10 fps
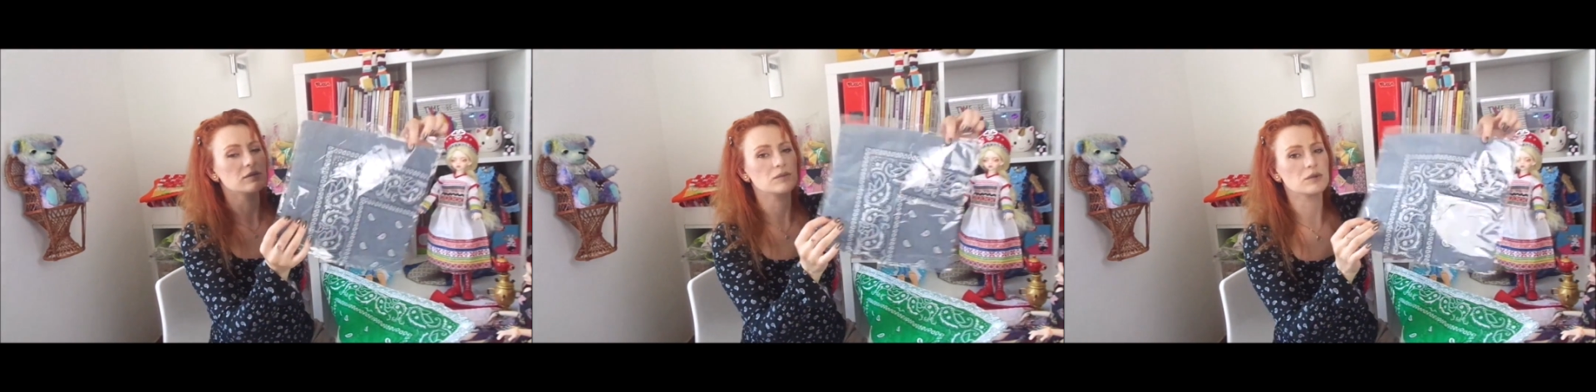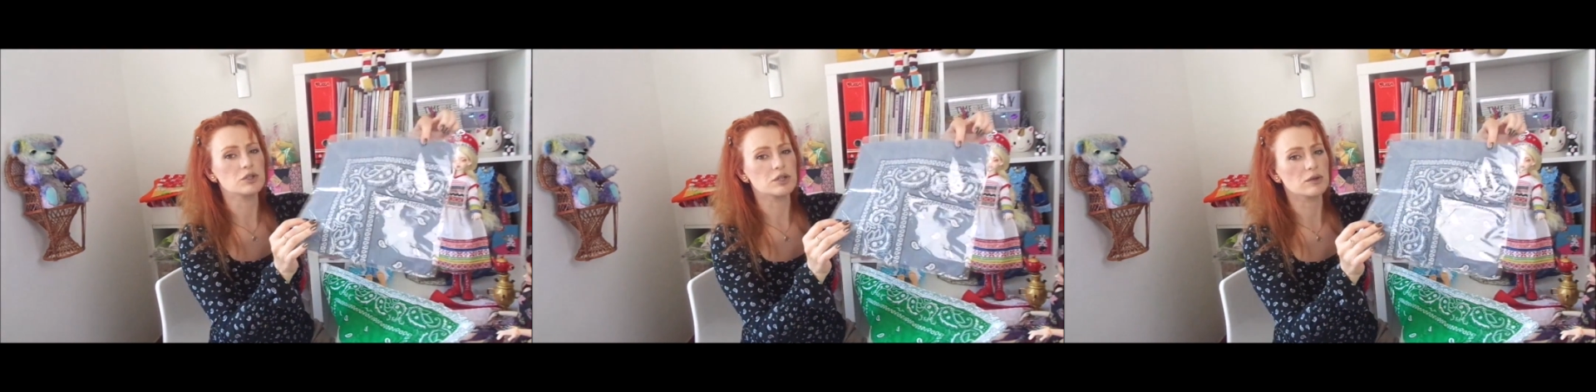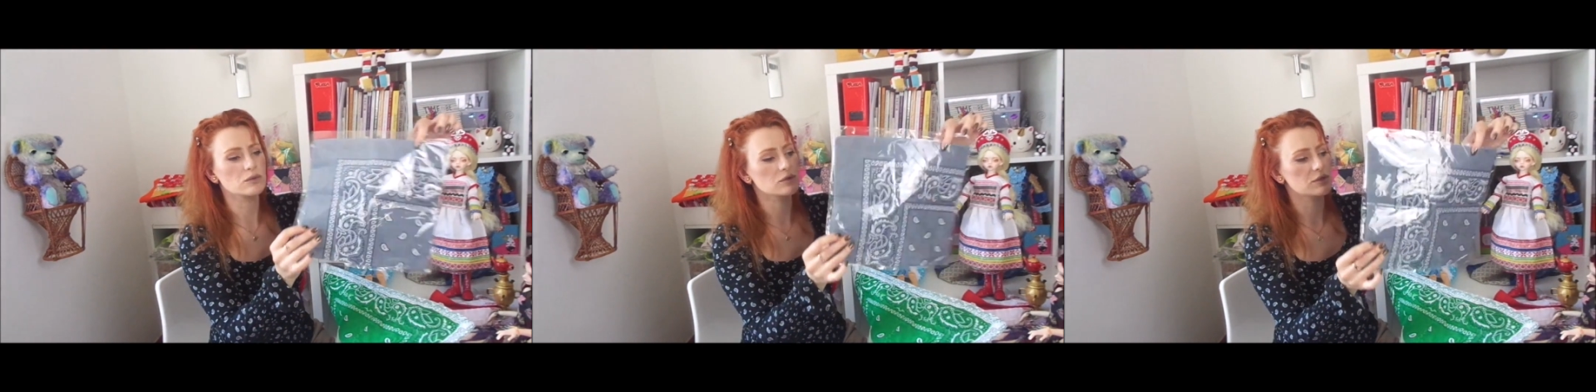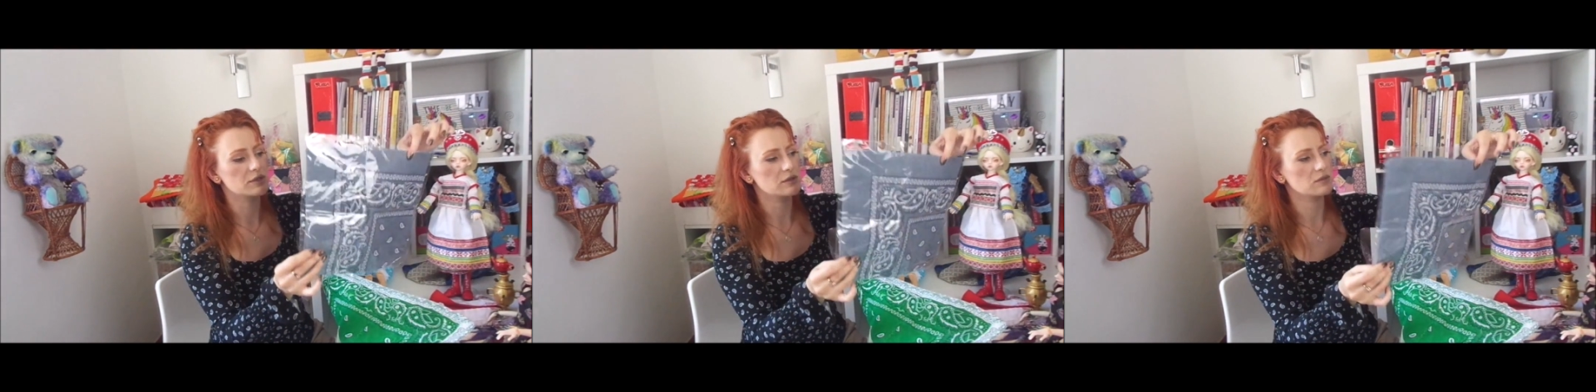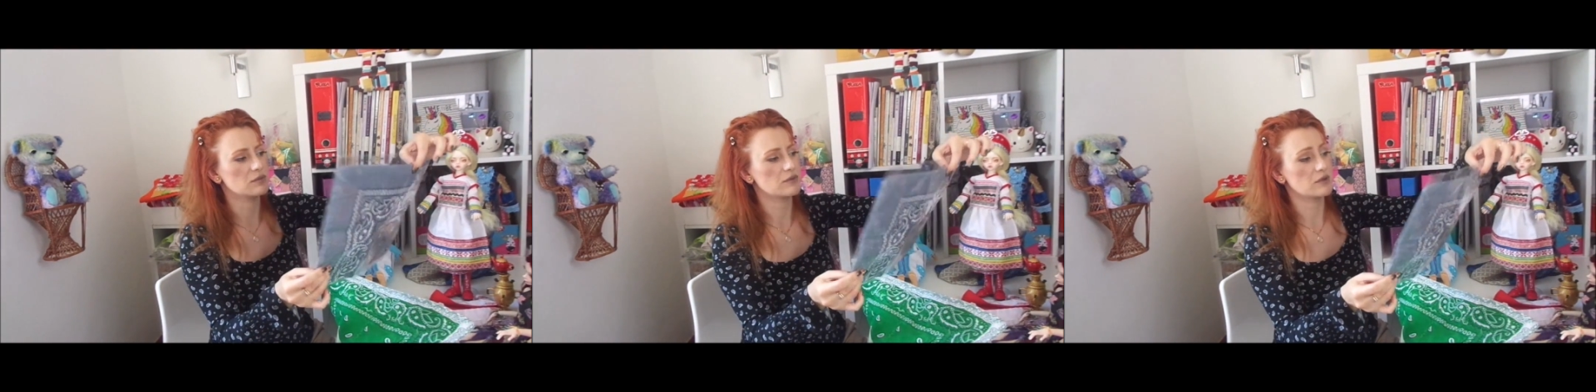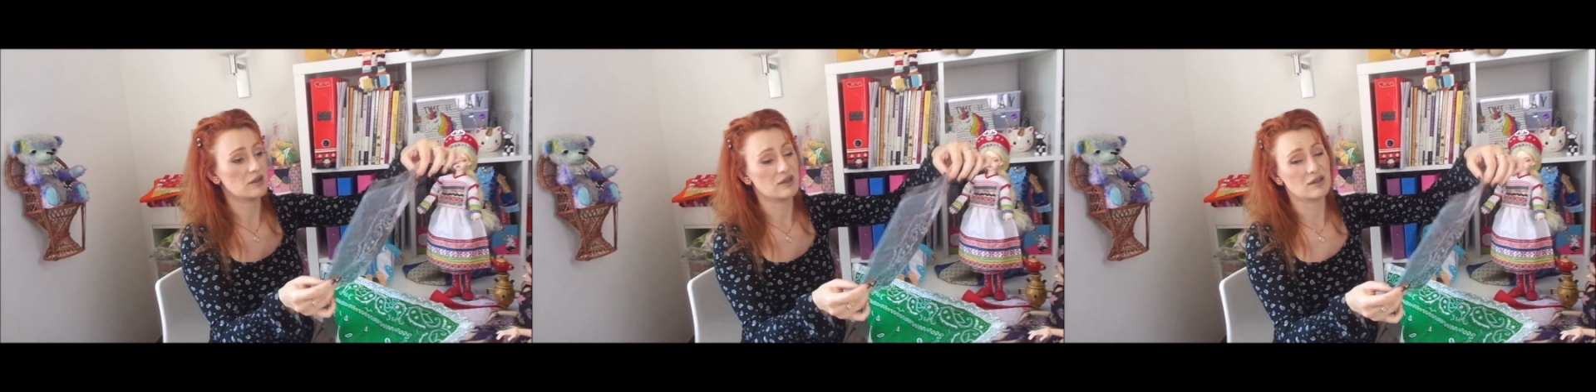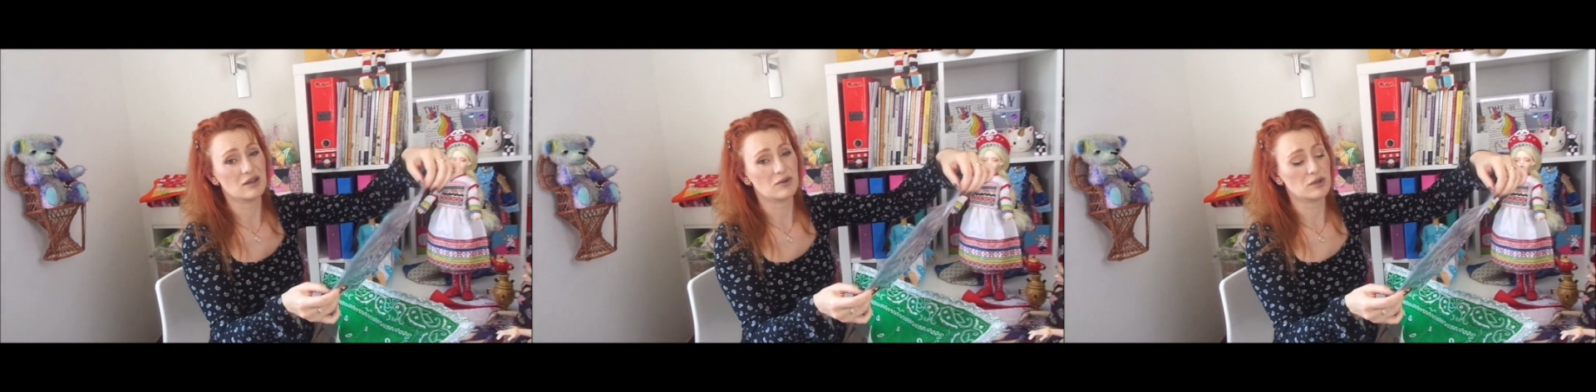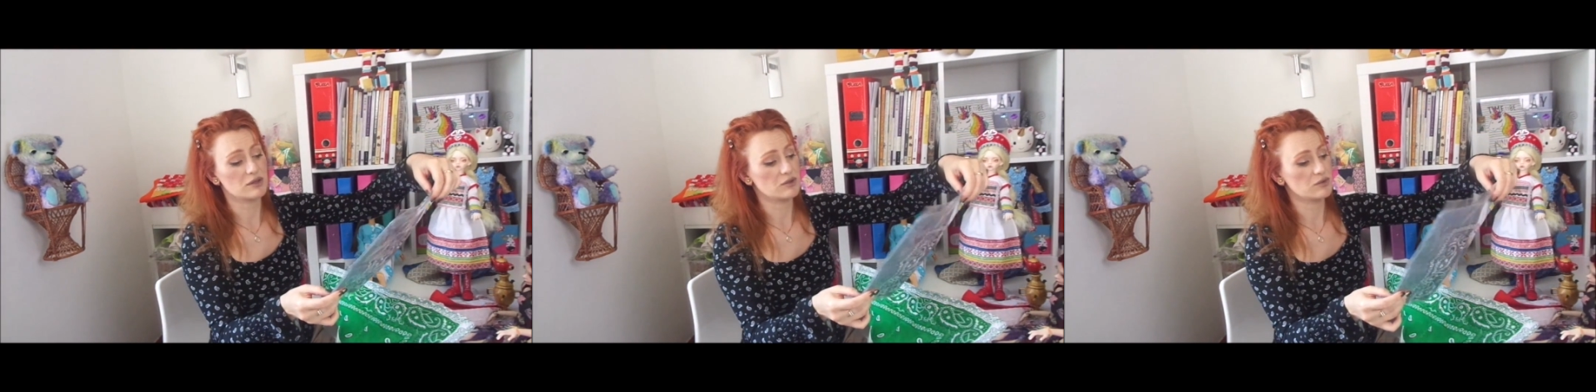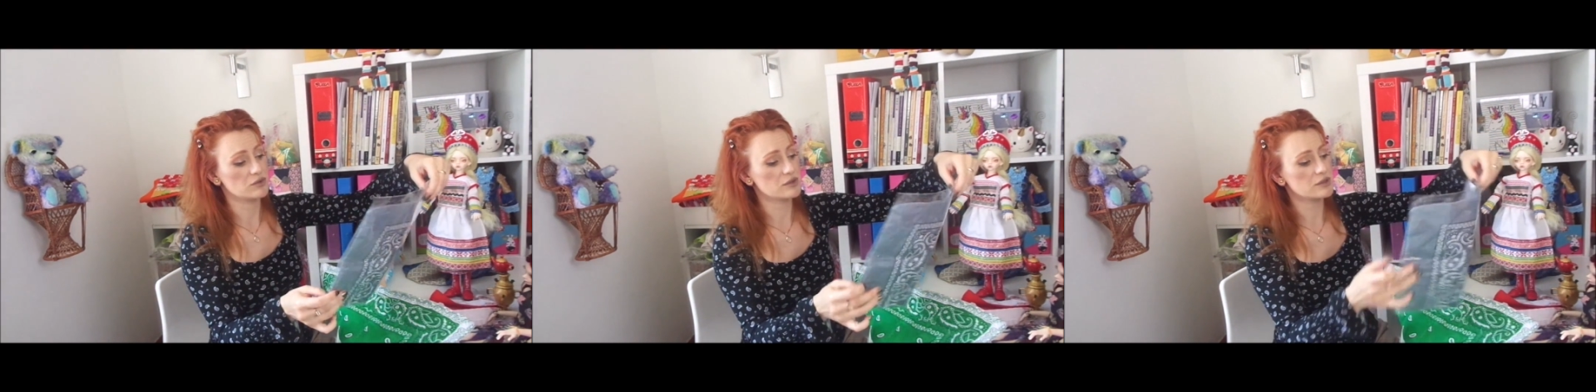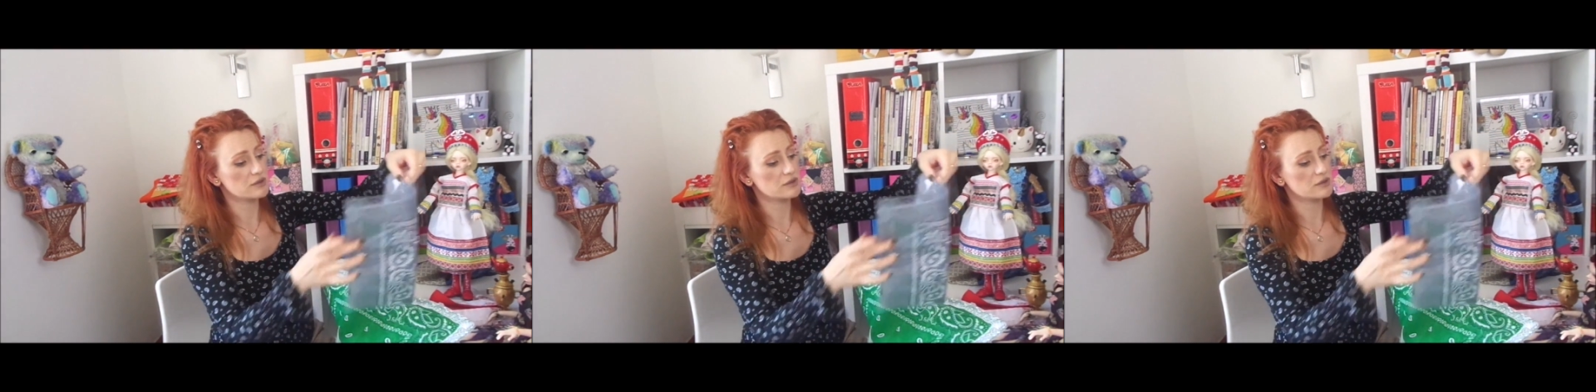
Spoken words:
which I will still be thinking how I can use it.